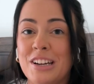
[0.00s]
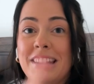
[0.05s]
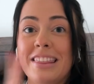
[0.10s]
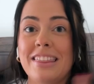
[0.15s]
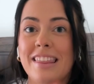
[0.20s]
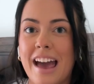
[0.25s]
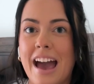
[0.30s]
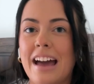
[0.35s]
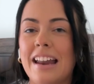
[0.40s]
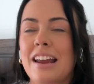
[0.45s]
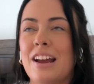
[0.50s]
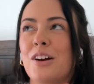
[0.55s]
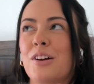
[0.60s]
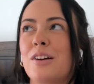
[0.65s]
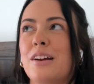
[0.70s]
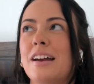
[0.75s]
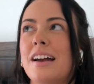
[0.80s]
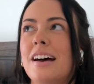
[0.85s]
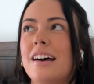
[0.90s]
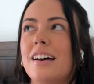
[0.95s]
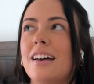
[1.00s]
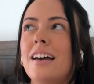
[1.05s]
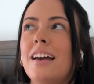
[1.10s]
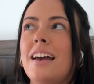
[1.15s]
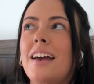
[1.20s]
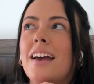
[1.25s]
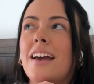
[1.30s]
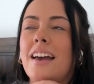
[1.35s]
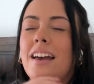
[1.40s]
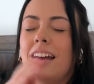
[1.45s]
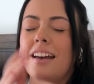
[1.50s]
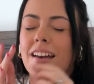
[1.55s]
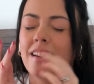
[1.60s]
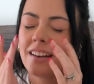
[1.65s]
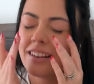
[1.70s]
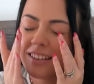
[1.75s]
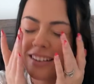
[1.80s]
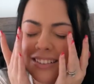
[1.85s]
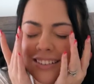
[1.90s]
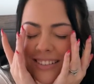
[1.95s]
in that area.
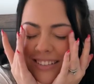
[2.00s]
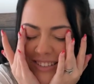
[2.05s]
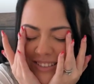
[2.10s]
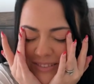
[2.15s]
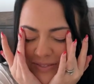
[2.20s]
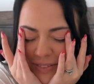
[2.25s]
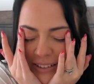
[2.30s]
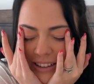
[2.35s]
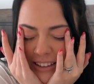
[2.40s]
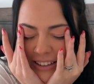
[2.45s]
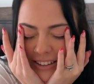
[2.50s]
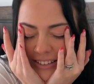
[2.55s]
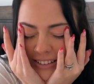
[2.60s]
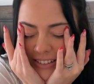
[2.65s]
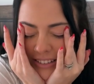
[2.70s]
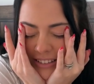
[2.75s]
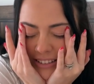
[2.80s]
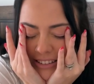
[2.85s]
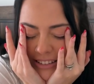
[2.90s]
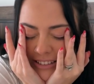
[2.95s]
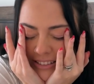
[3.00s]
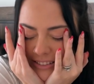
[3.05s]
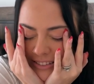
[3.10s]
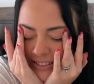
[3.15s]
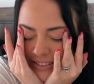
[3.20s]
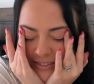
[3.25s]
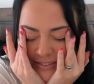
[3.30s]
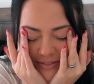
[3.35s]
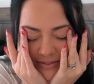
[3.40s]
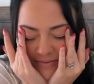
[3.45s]
Oh my God.